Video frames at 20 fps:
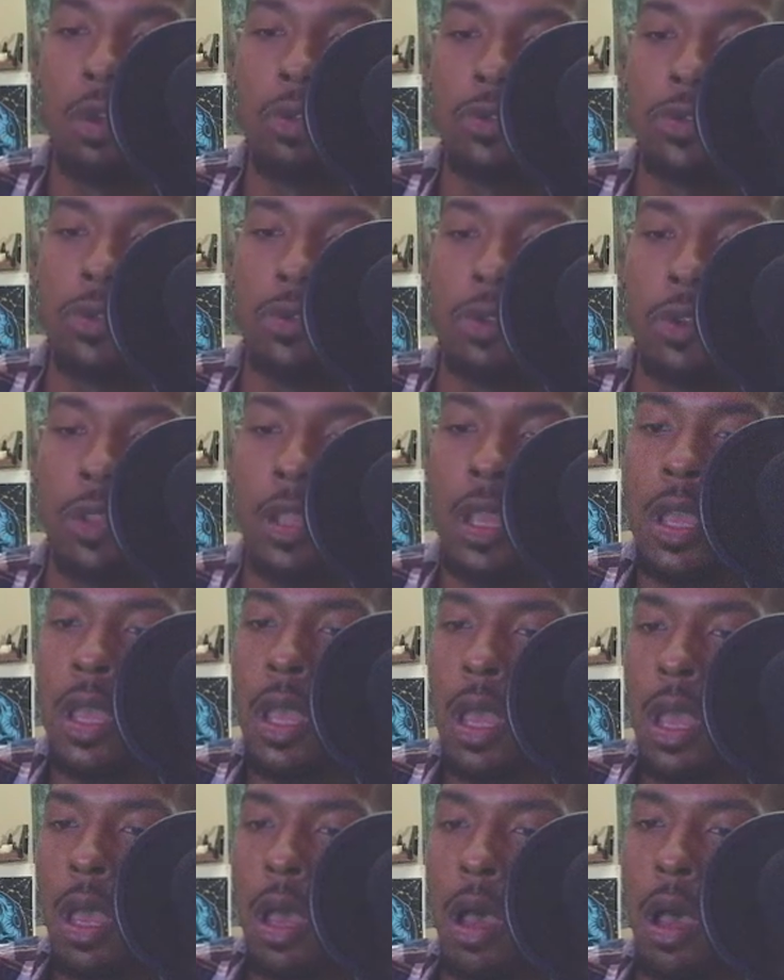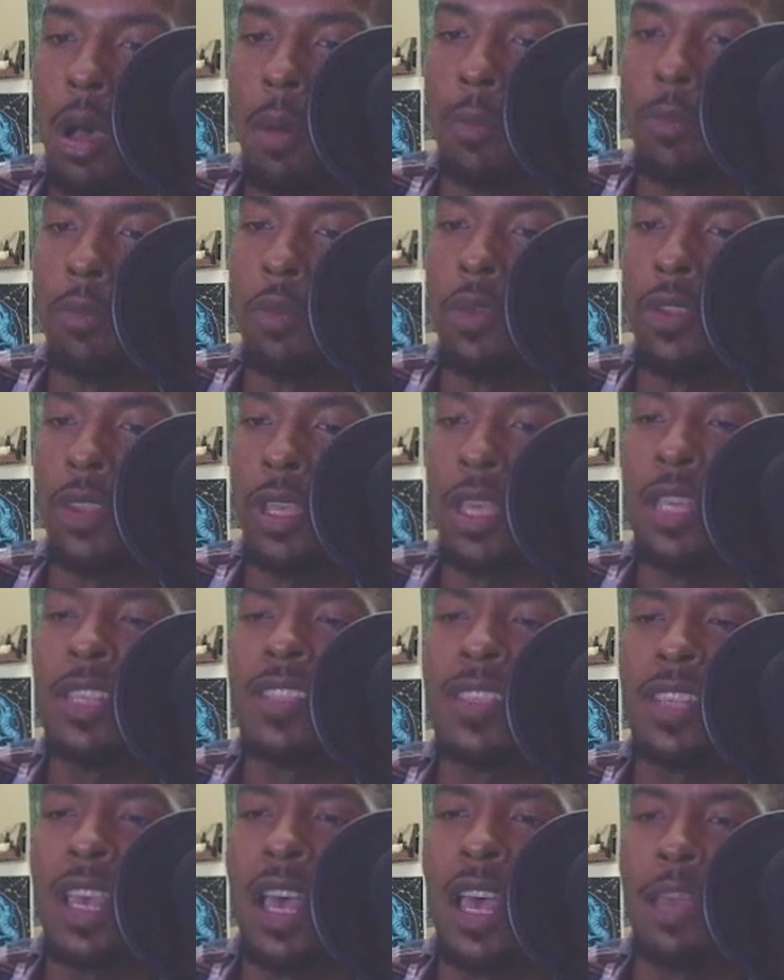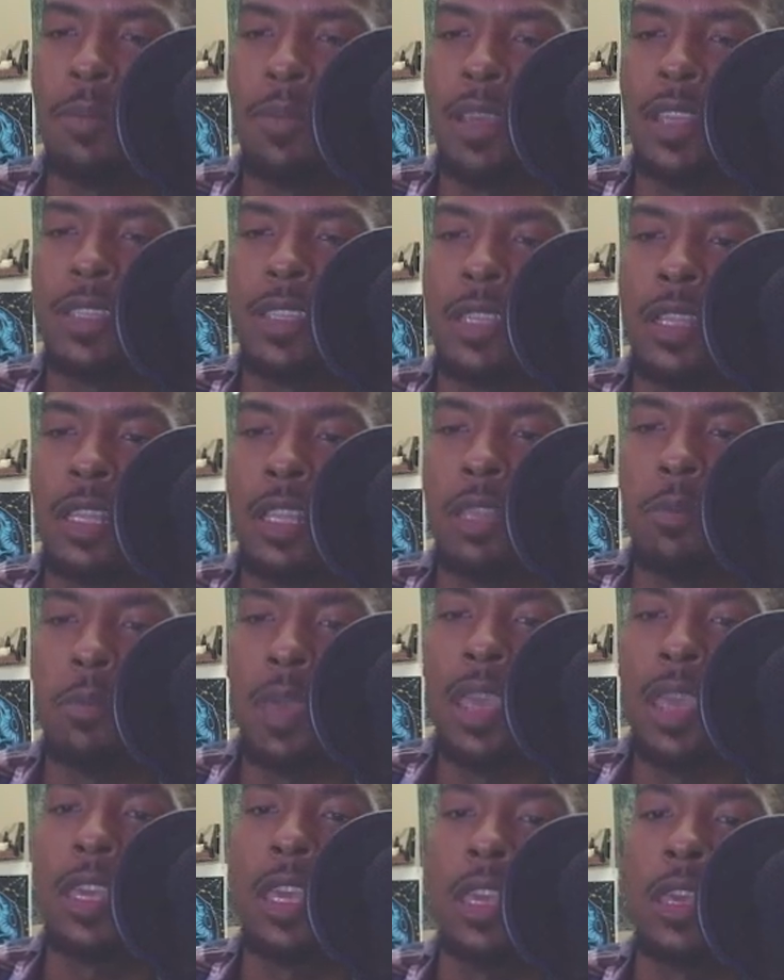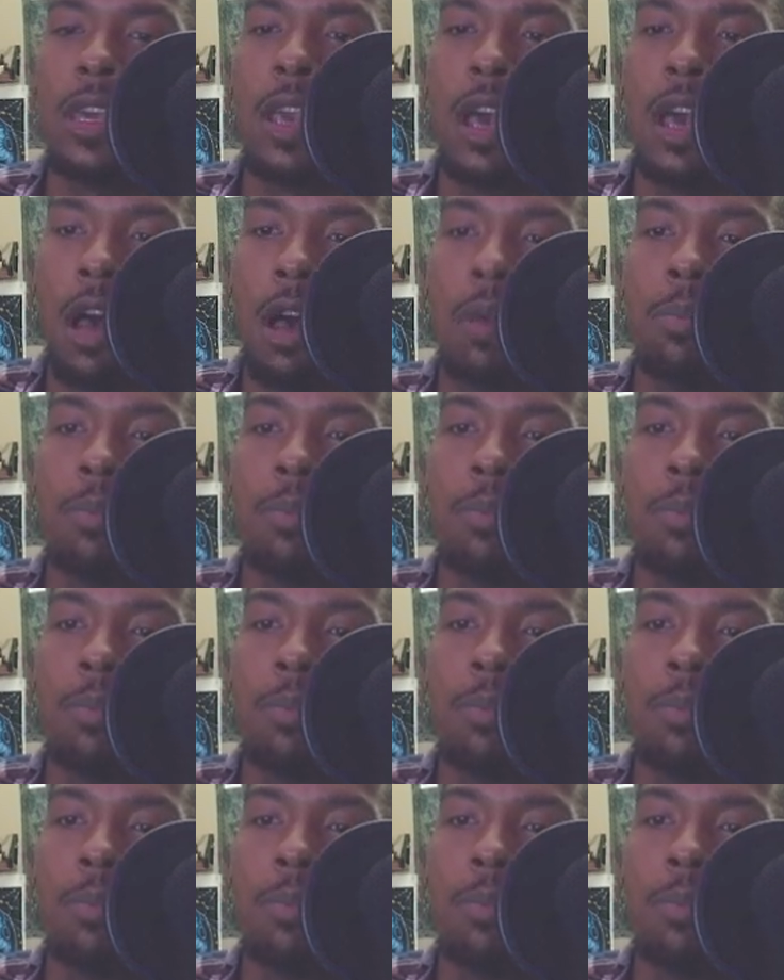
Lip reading: on, with each side basically making up